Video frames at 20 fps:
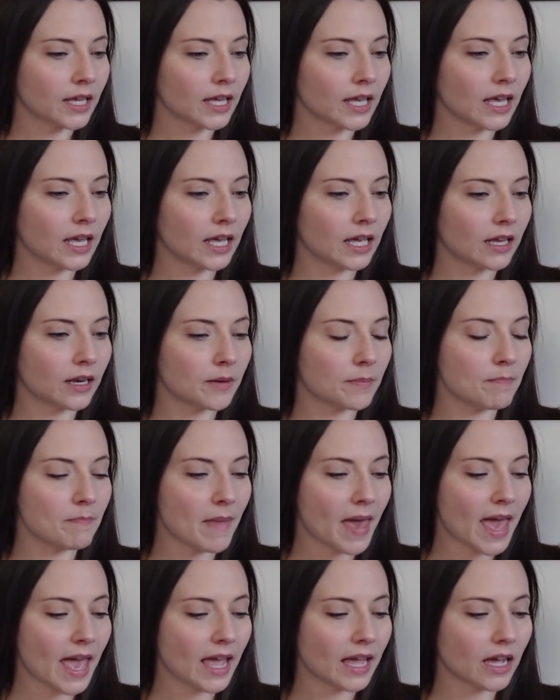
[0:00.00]
in
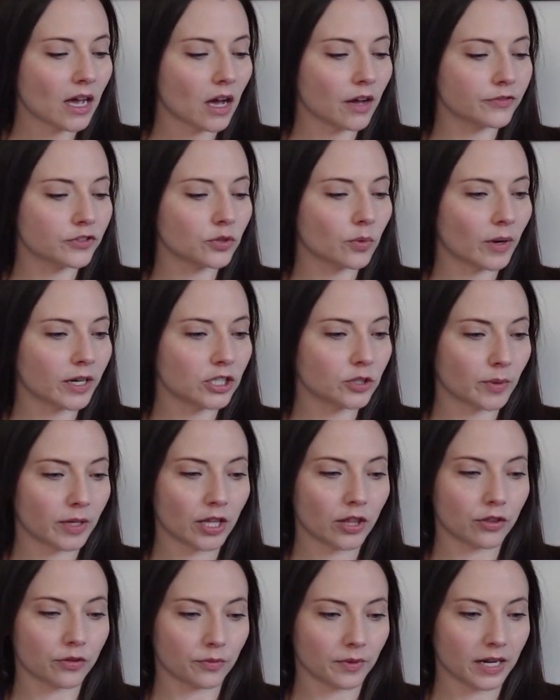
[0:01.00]
May of
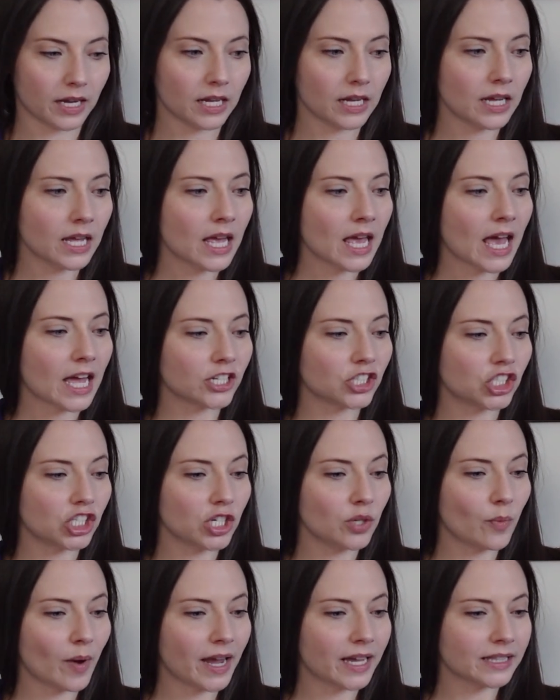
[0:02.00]
2023, and
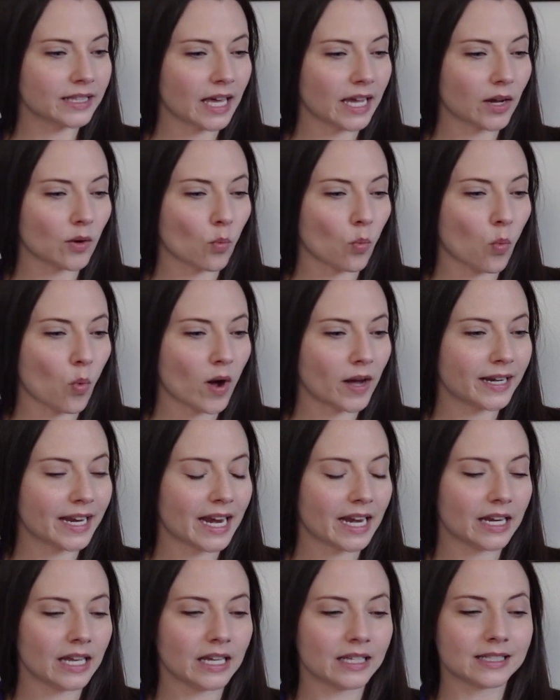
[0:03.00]
she weighed like
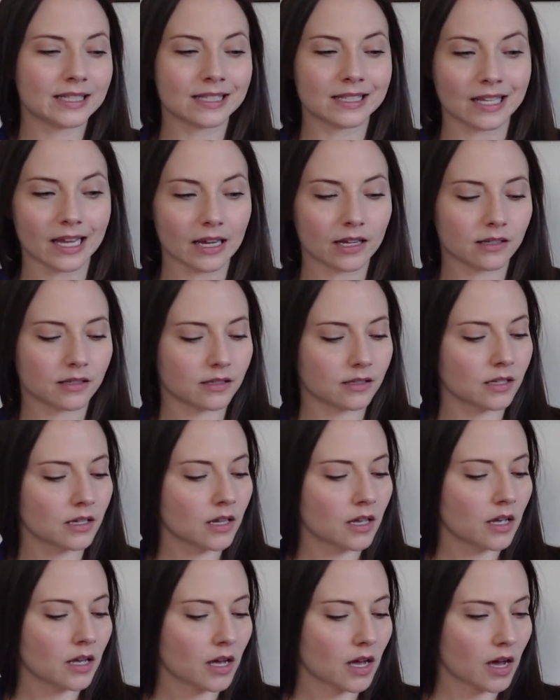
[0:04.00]
186.
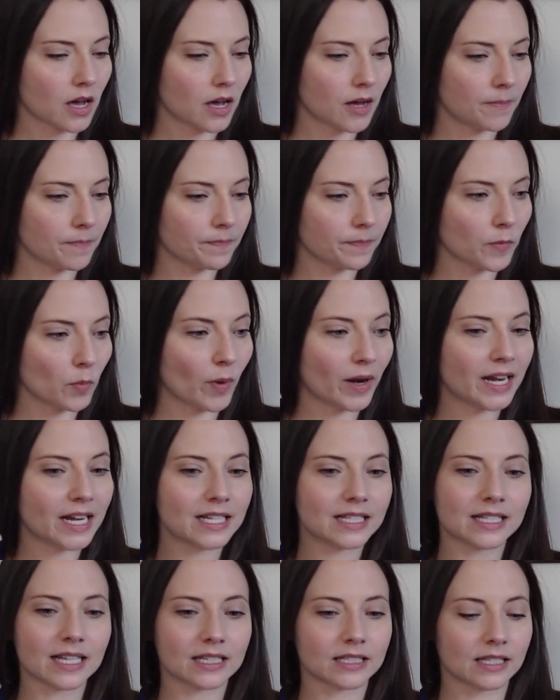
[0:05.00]

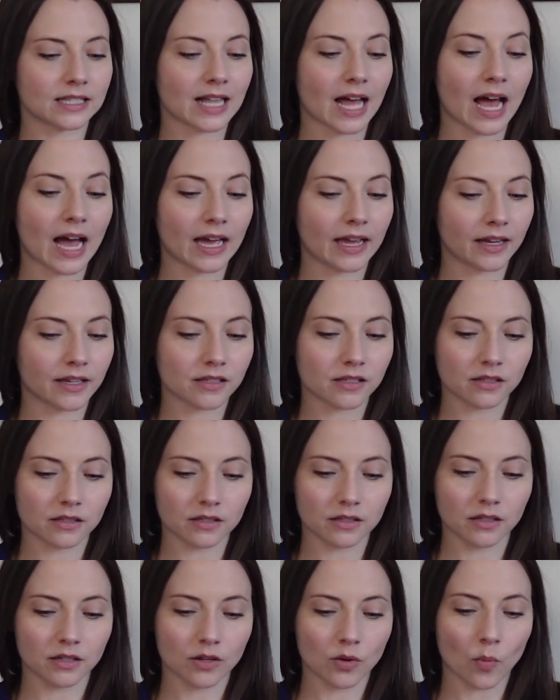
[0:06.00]
186 is the
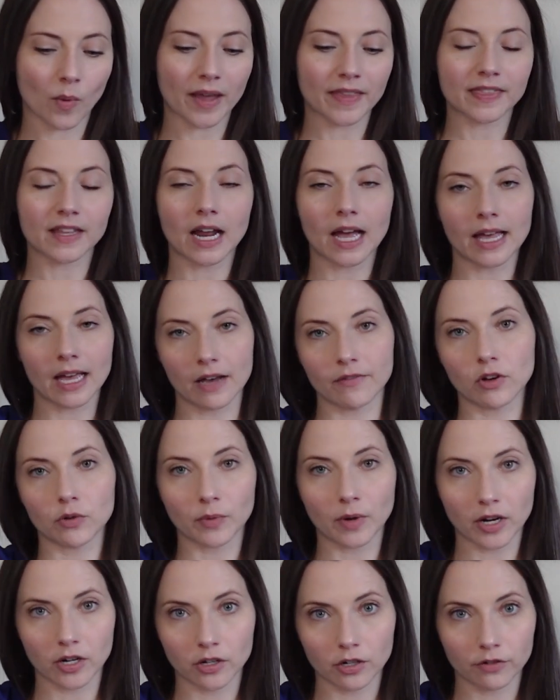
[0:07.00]
highest weight that I have on
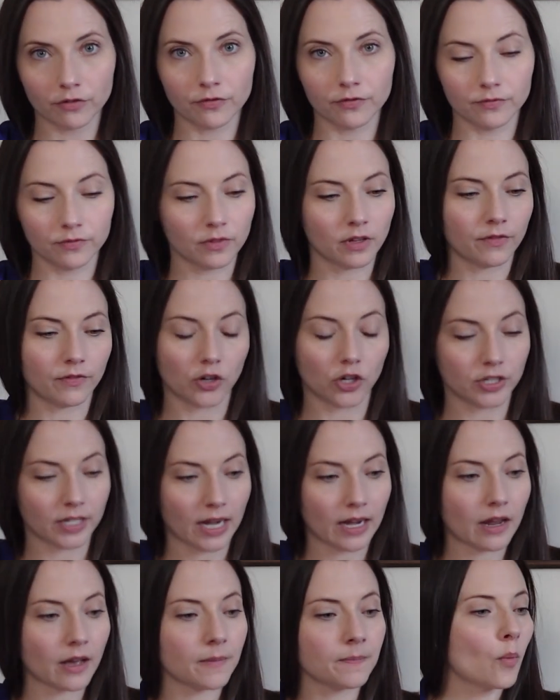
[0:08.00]
record of her
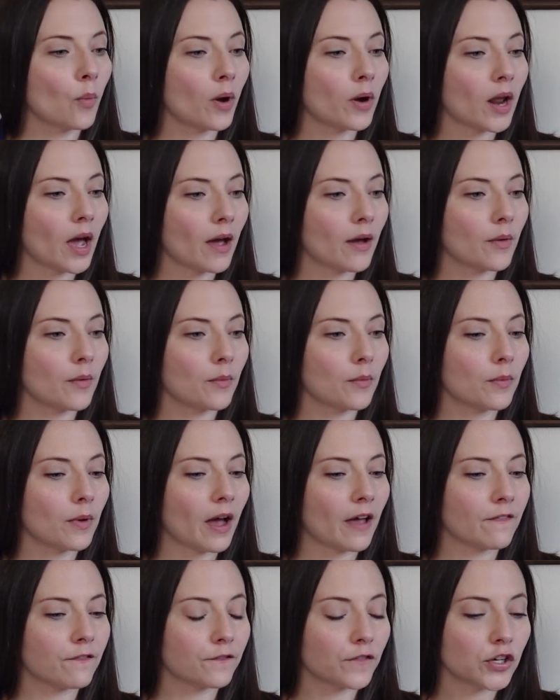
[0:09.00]
data. When
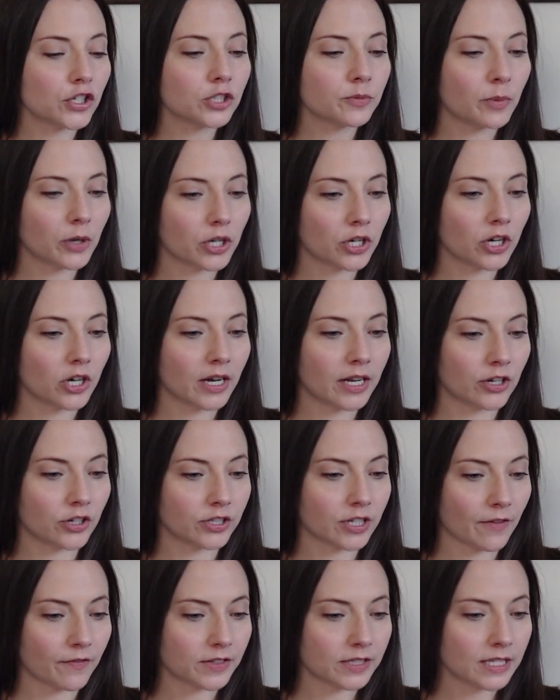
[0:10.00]
I first put her in her
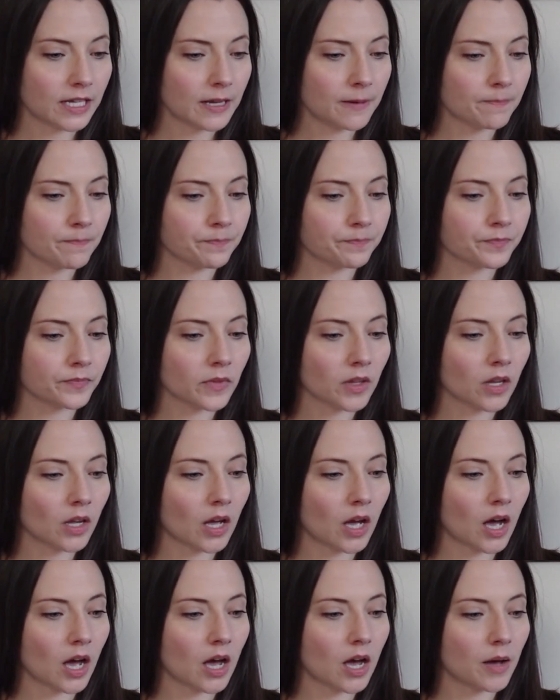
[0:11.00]
deficit,
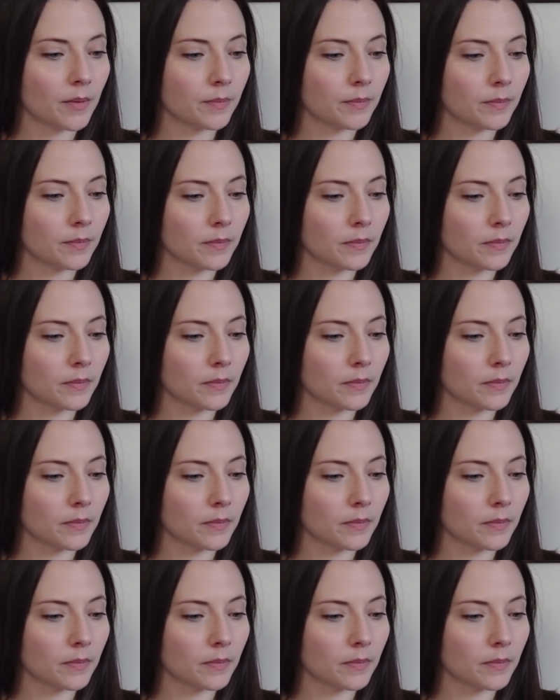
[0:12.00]
I